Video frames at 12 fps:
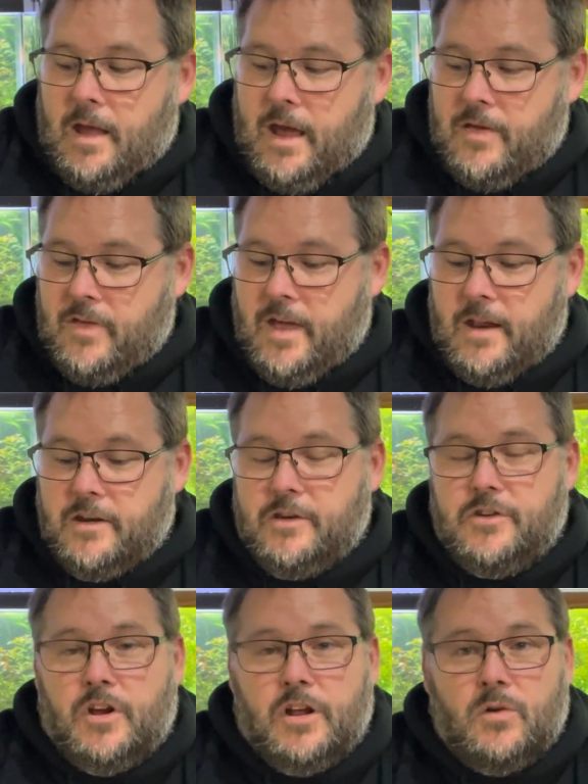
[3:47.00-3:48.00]
And then
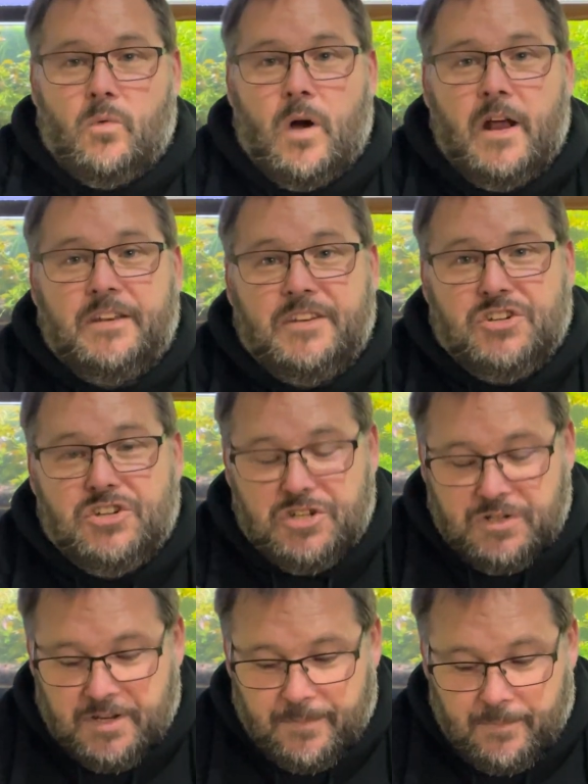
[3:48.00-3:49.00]
you're going to want
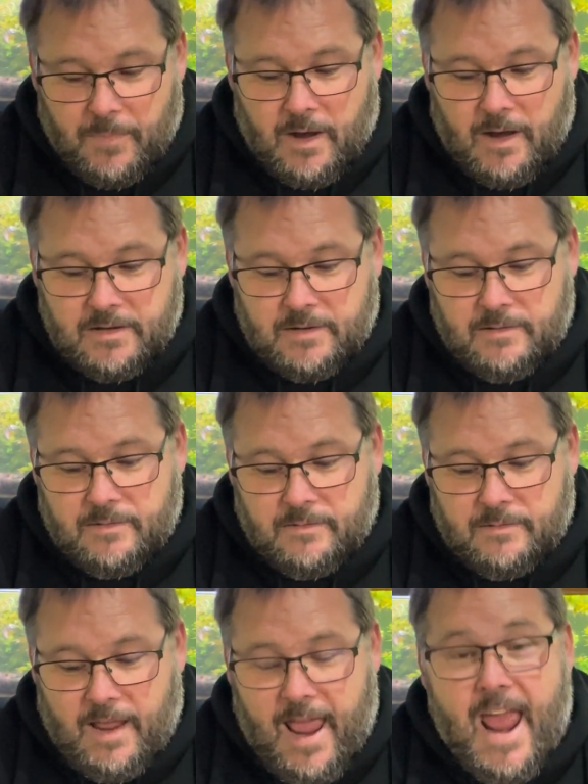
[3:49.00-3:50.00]
to
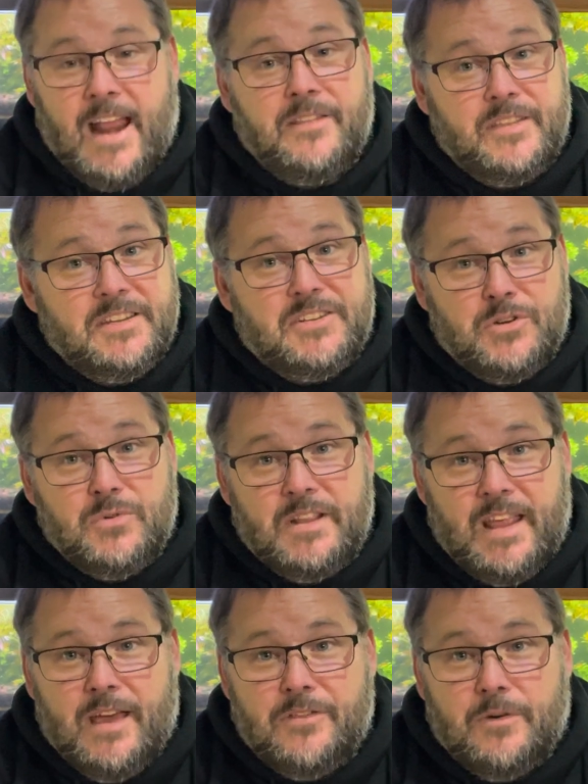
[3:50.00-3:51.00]
add these two
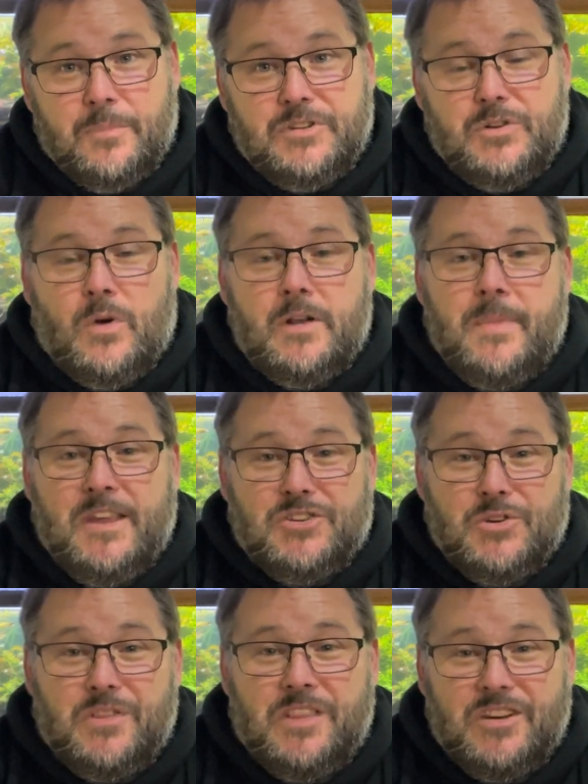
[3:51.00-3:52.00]
together, but you want to make
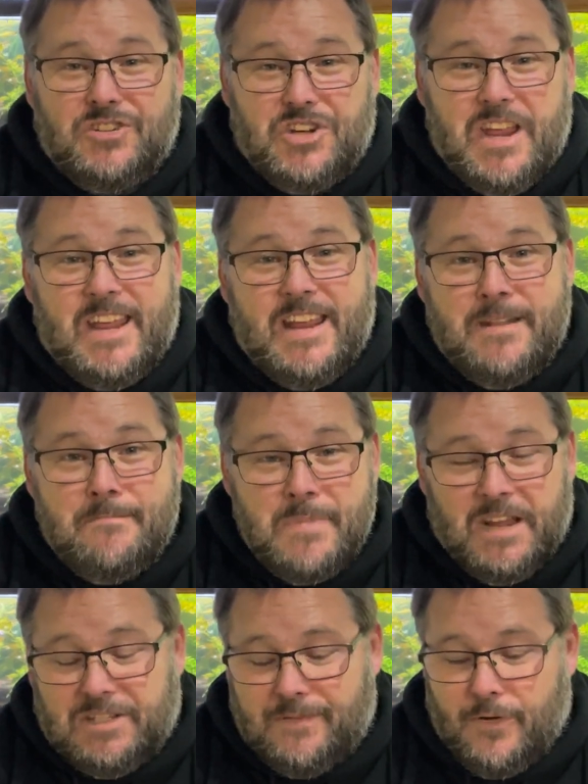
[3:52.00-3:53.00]
sure that they're shaken and
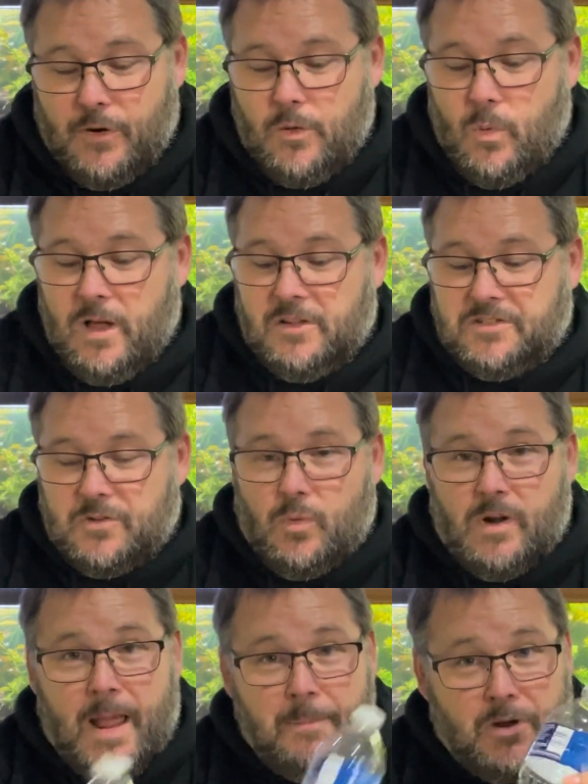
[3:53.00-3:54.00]
mixed very well. So
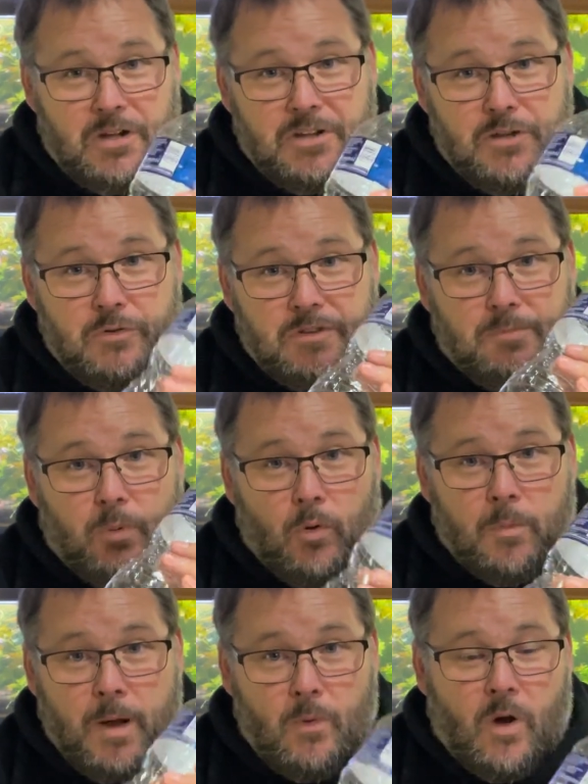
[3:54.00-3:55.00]
what I'm going to do is
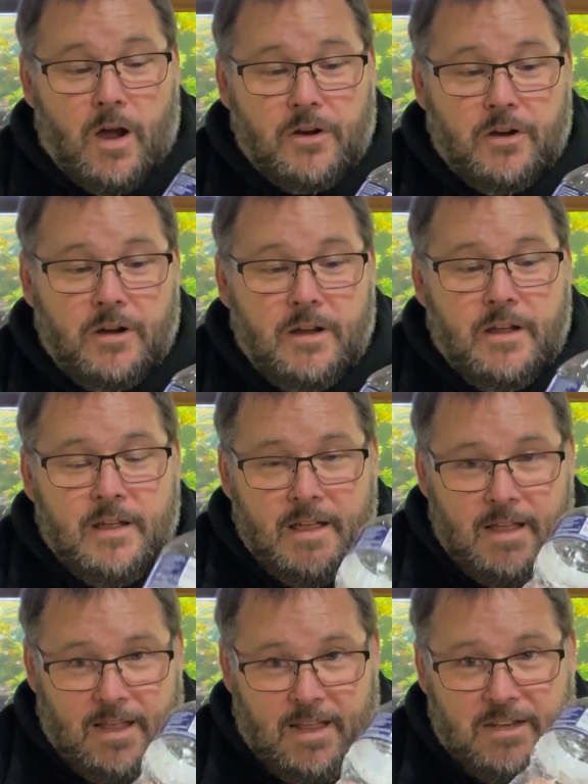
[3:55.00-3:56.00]
pour my water
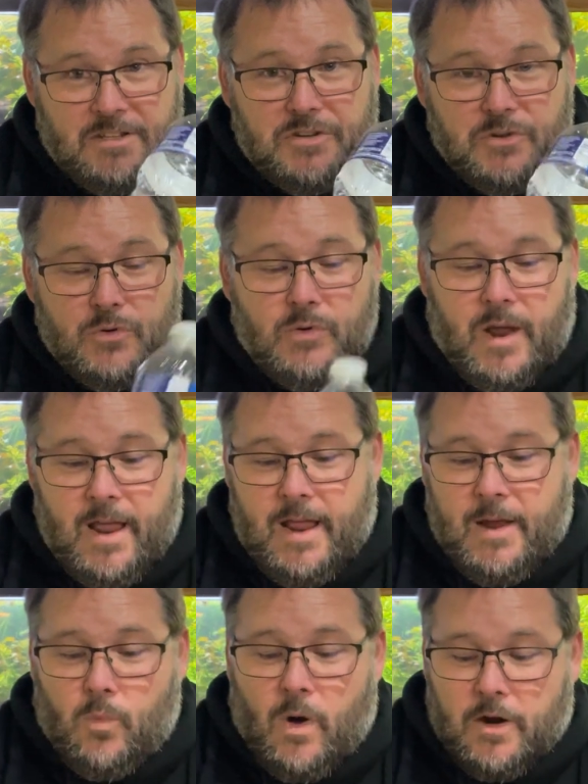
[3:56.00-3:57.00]
into
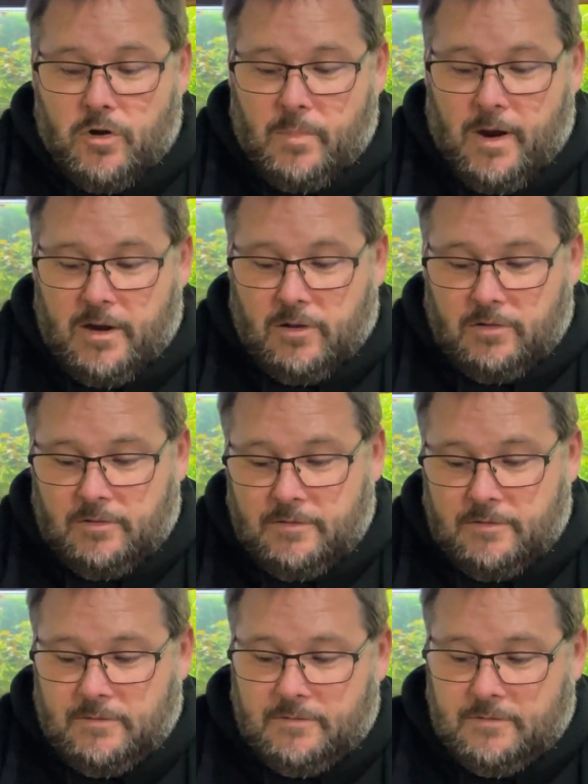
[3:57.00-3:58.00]
a water bottle,
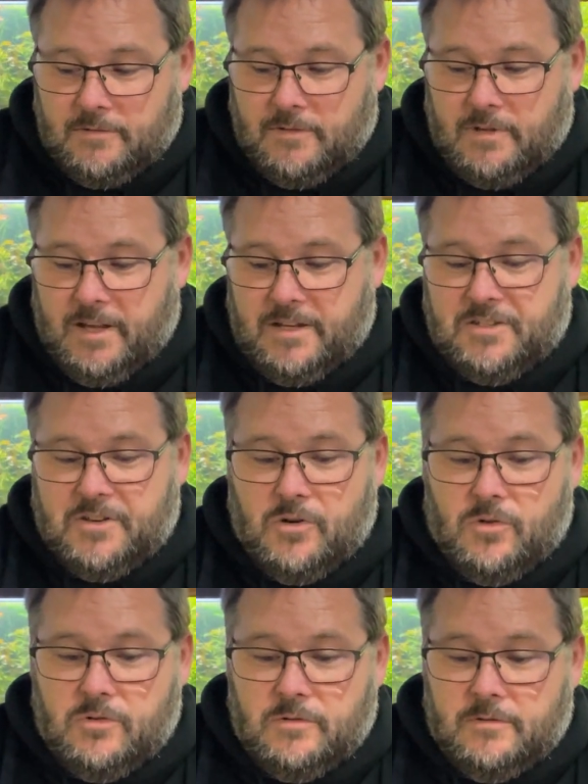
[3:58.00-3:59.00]
like
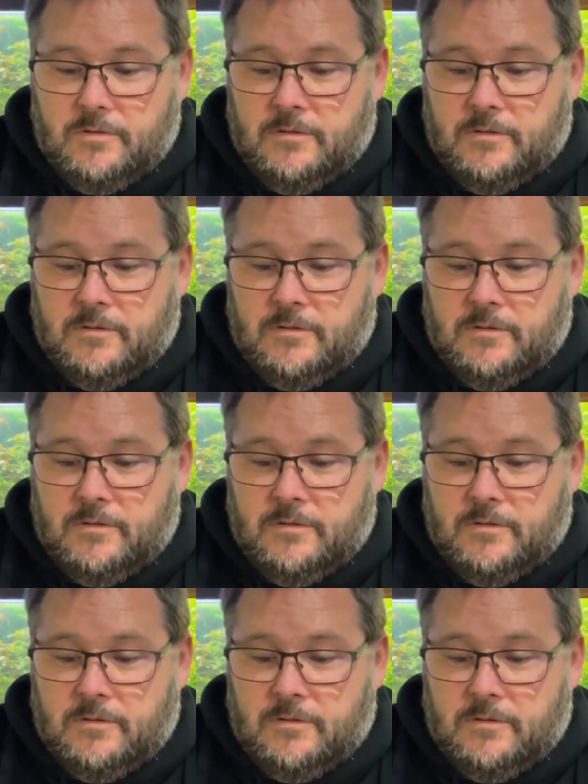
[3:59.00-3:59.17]
so.